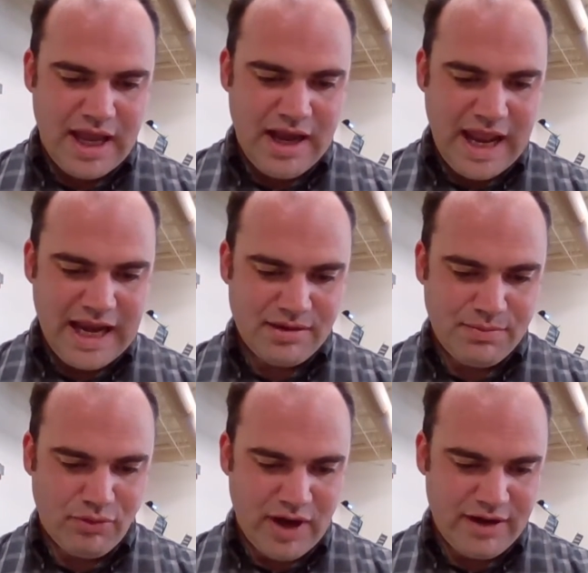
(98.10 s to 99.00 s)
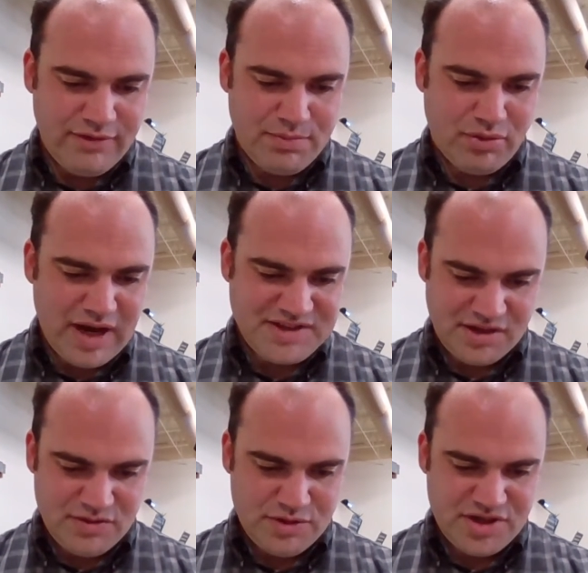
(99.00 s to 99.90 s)
and ate the bread of the
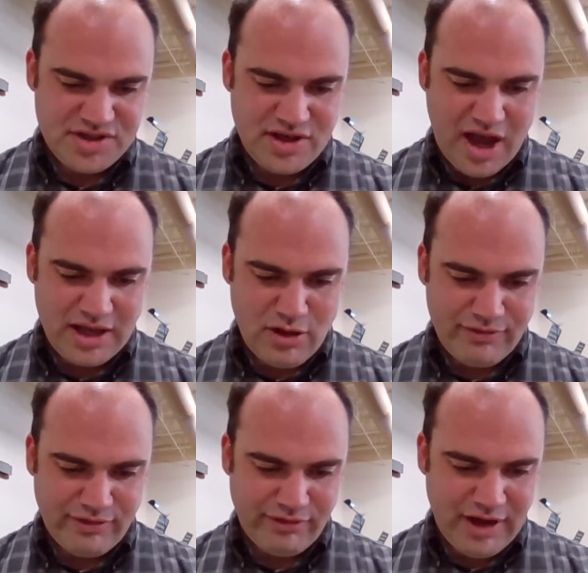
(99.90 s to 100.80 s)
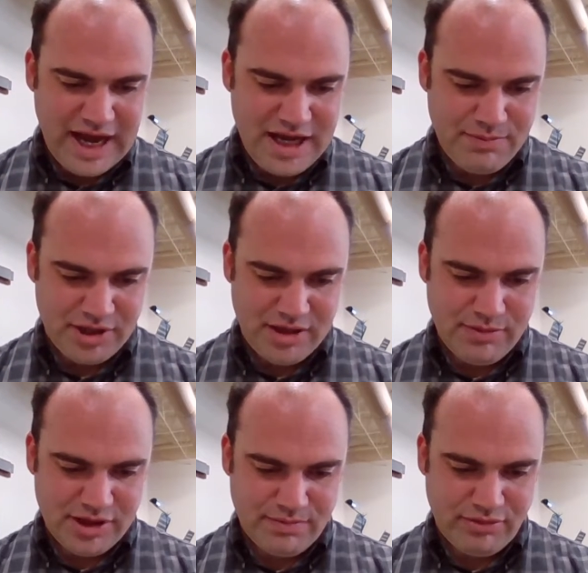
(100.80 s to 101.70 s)
presence, which is not lawful for anybody
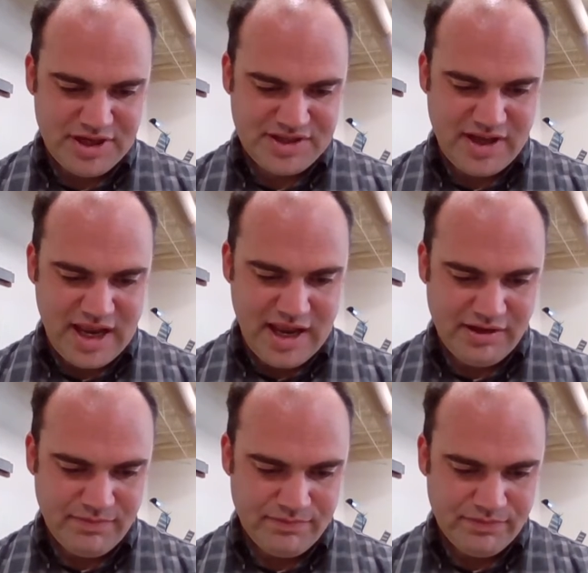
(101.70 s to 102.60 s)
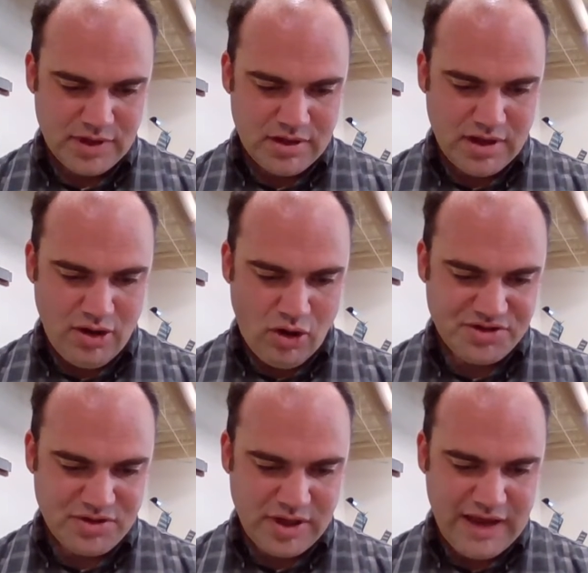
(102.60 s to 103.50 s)
but the priest to eat, and
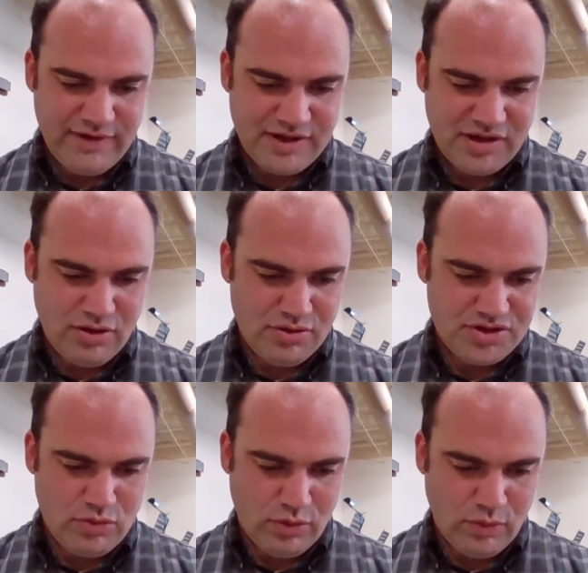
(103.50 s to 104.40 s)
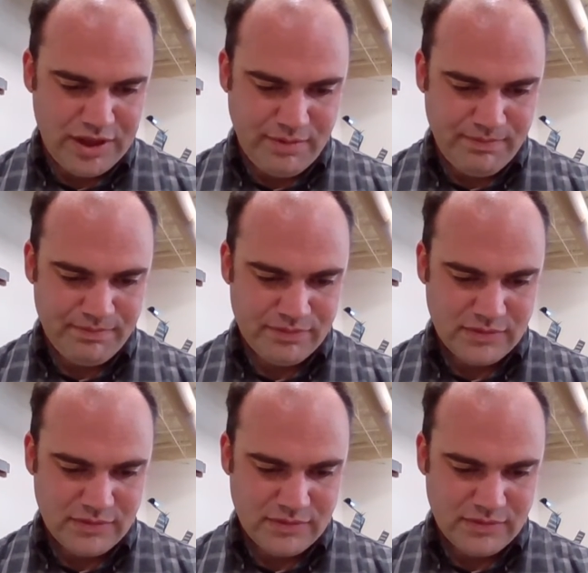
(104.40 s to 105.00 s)
also gave it to those who were with him.